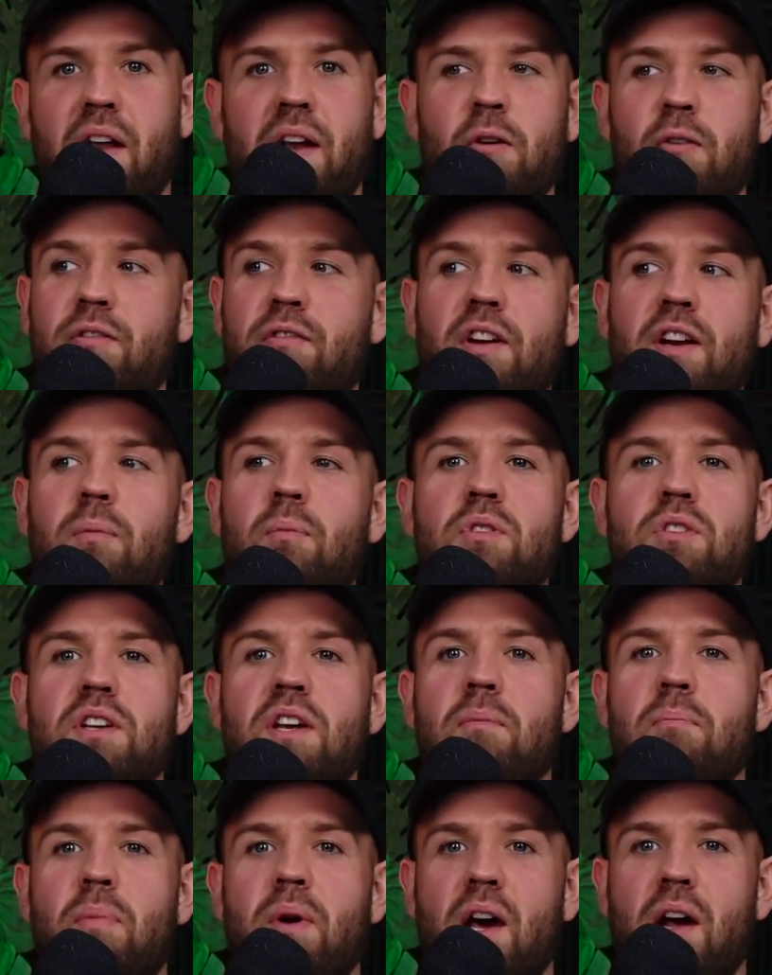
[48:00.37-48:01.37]
in a three
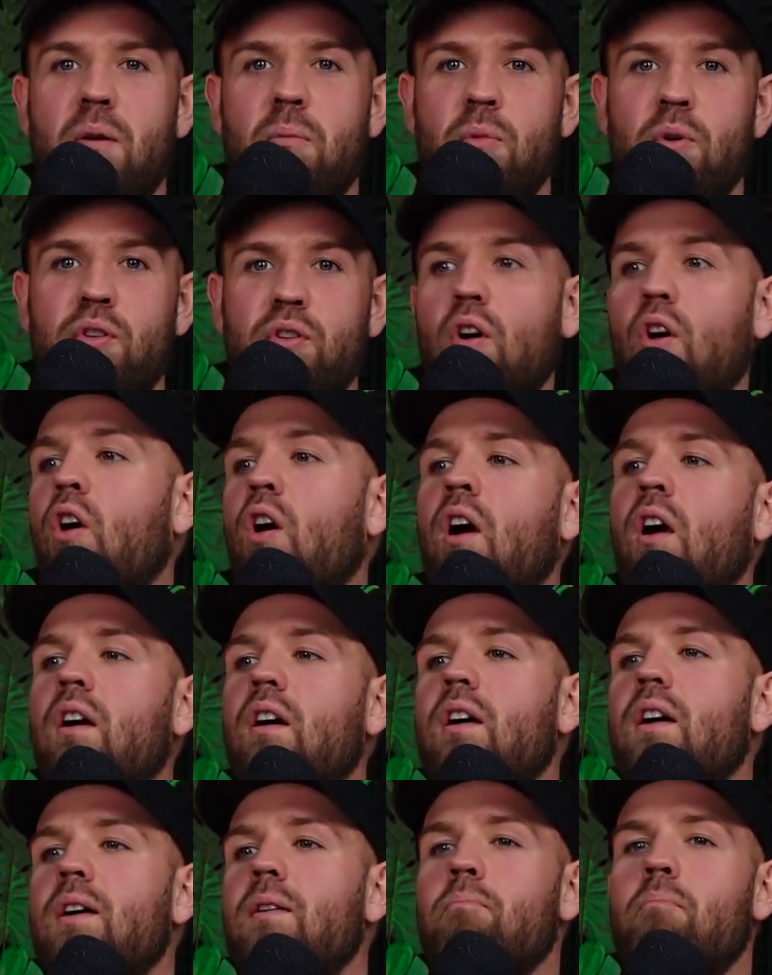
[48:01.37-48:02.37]
percent better mood, or
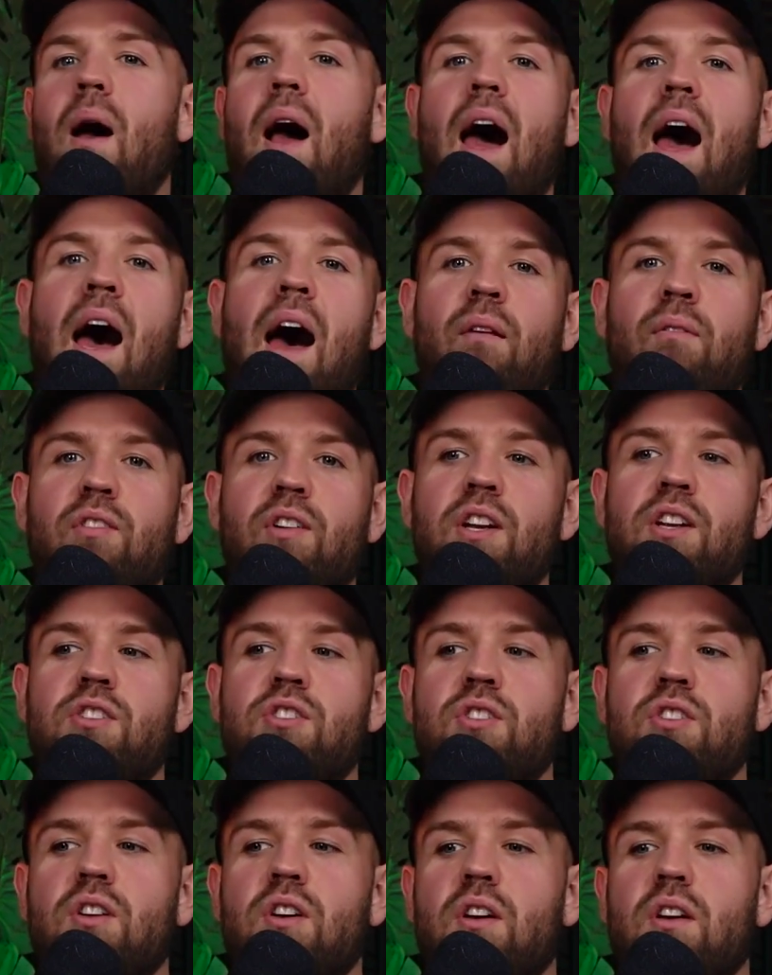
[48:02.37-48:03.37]
my
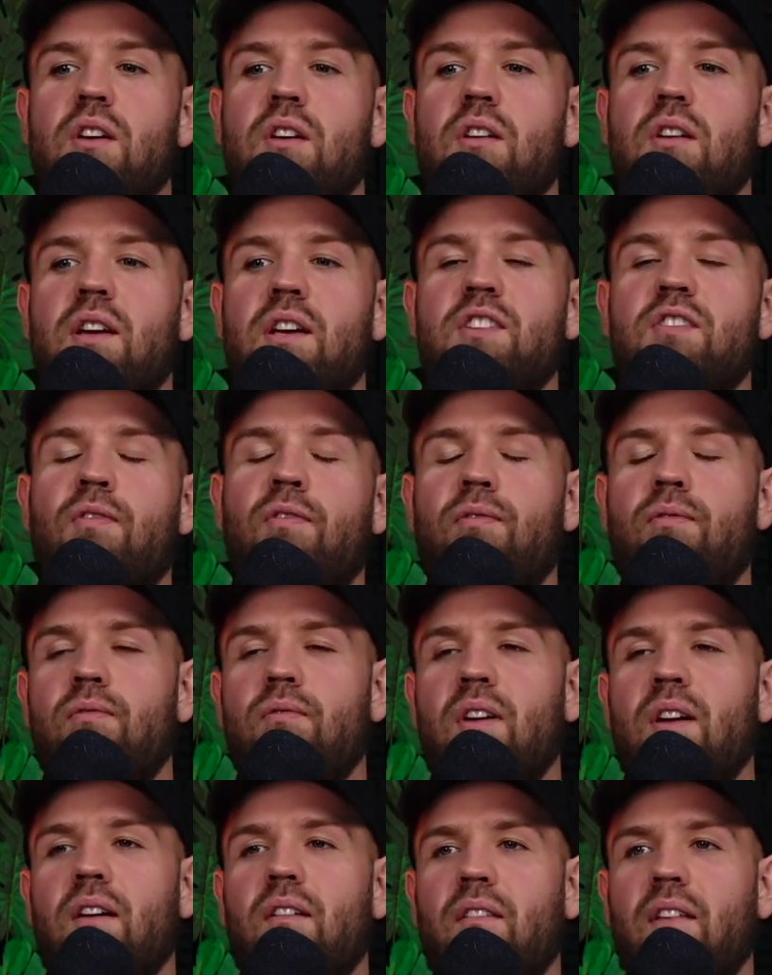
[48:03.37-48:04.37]
average is
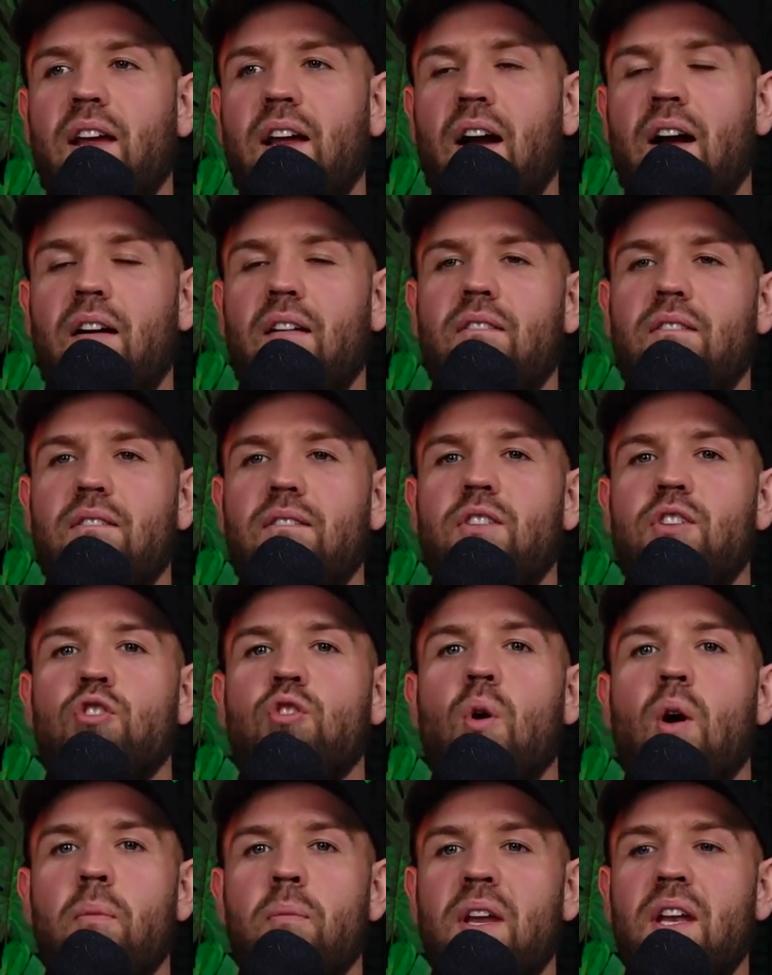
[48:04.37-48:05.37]
like, do you
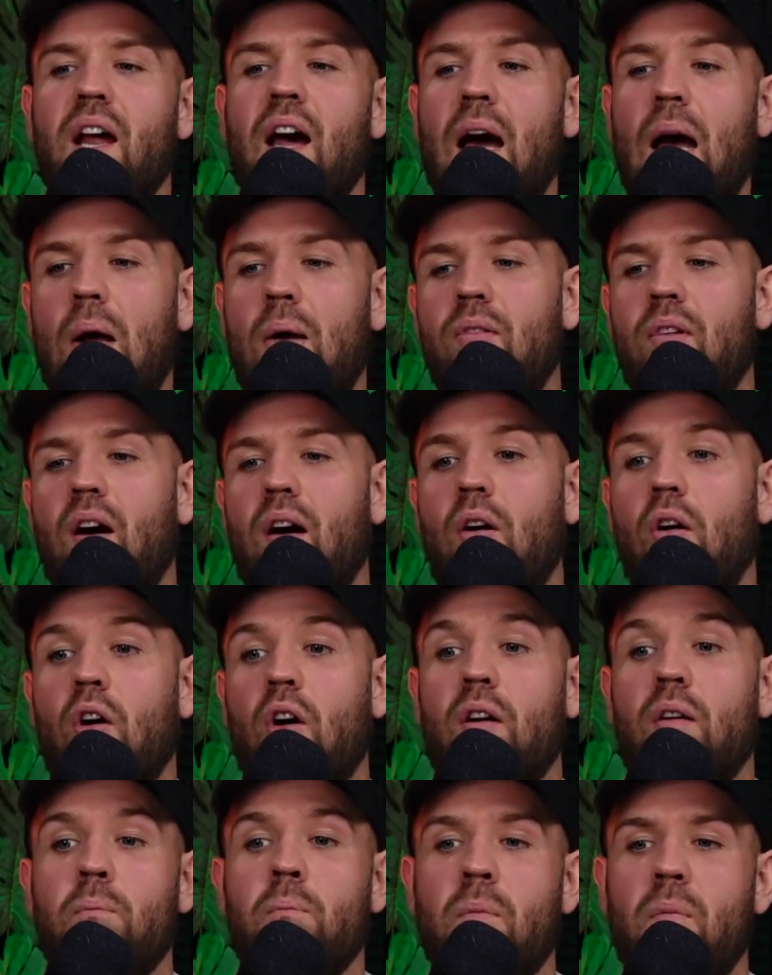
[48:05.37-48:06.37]
know what I mean? I
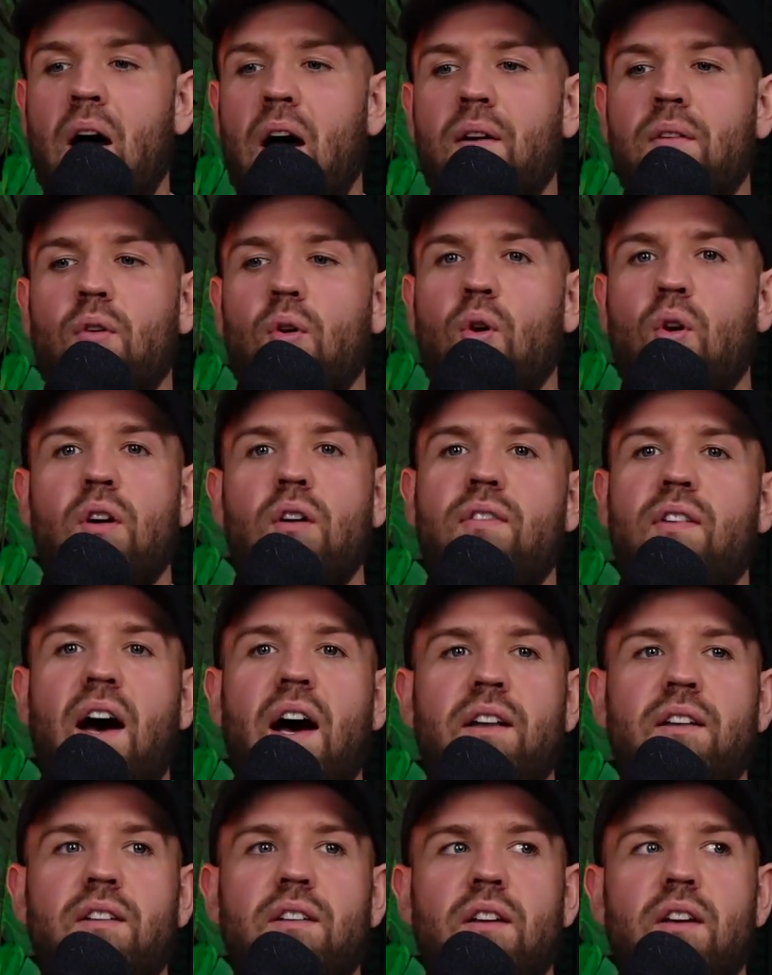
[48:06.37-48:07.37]
or I'm or I've
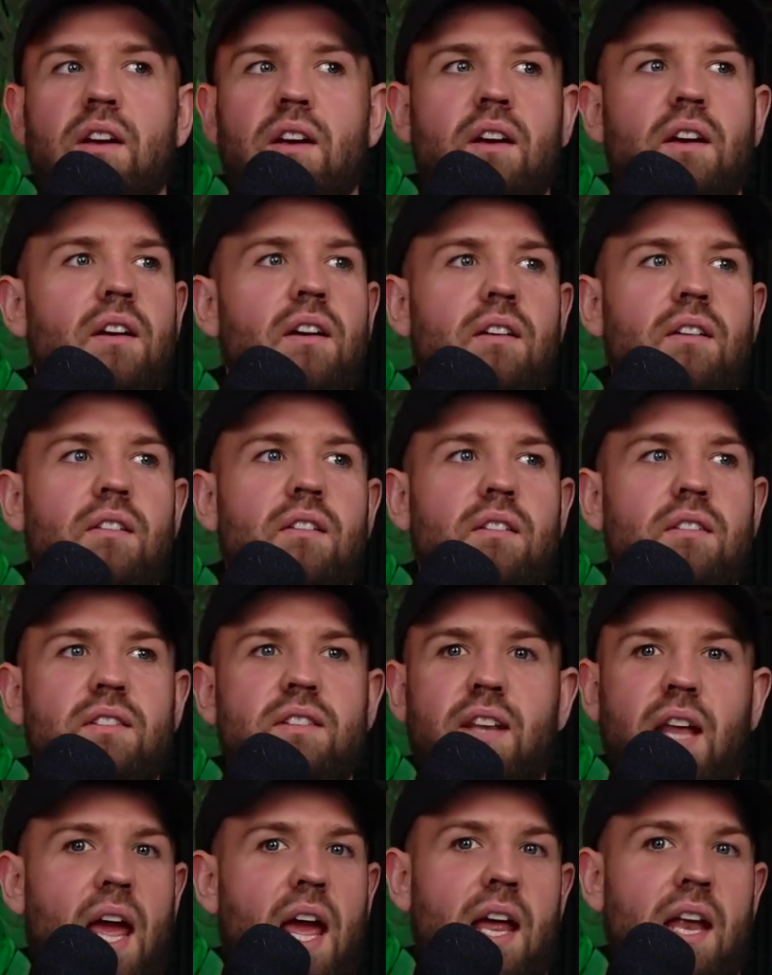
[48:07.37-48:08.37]
had
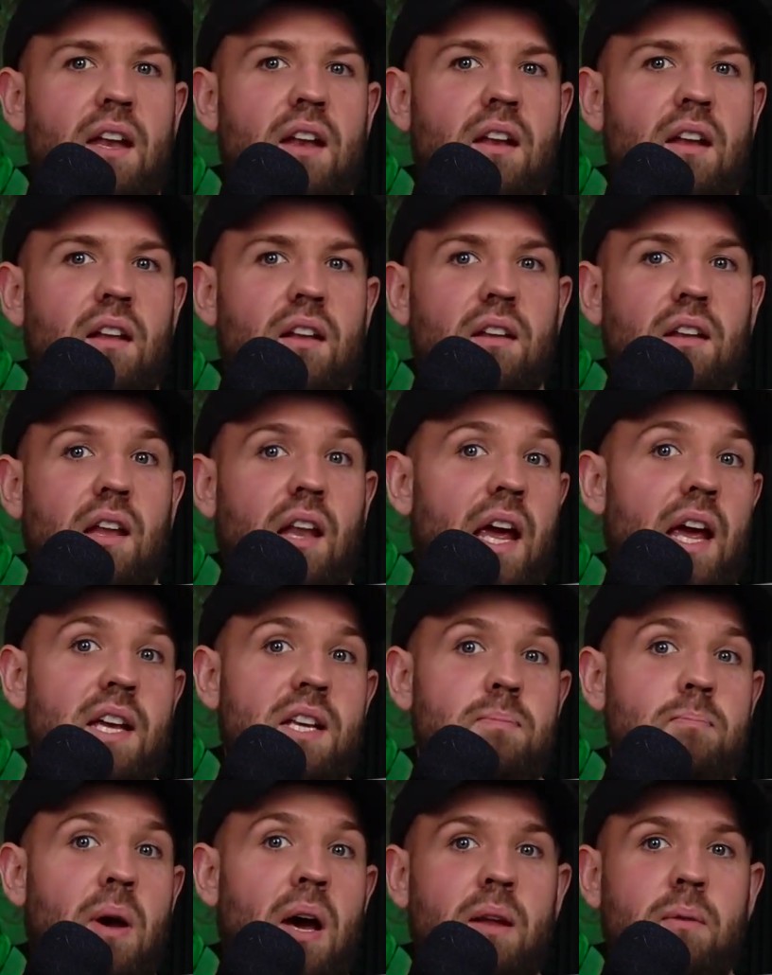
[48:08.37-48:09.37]
ten
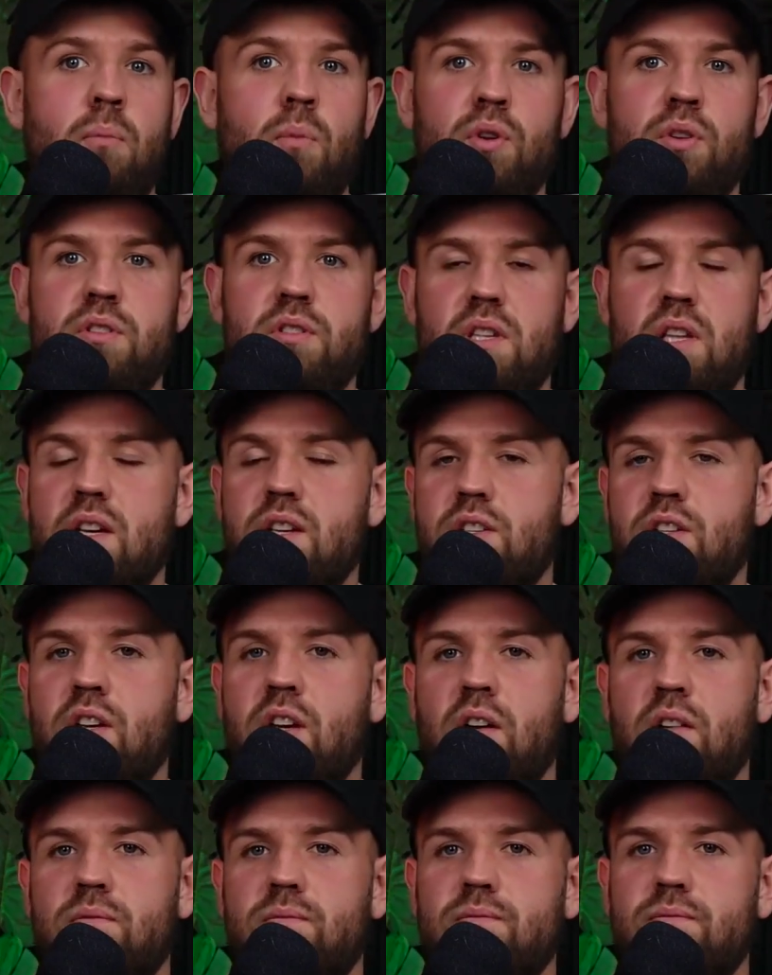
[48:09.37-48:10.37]
less bad moods this
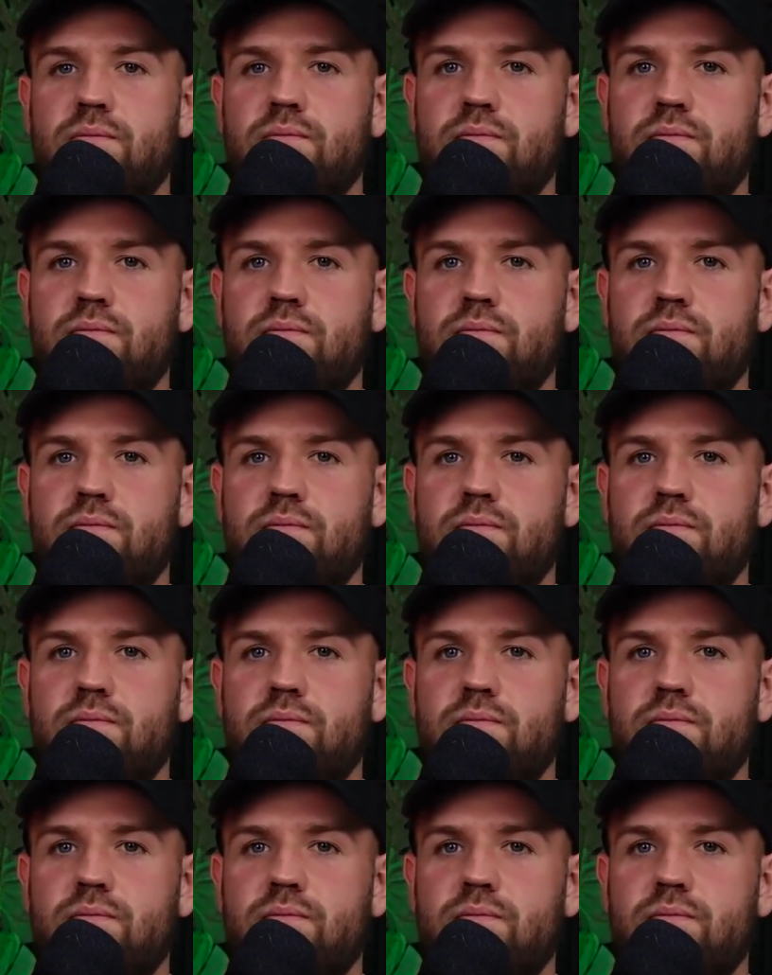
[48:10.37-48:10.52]
year.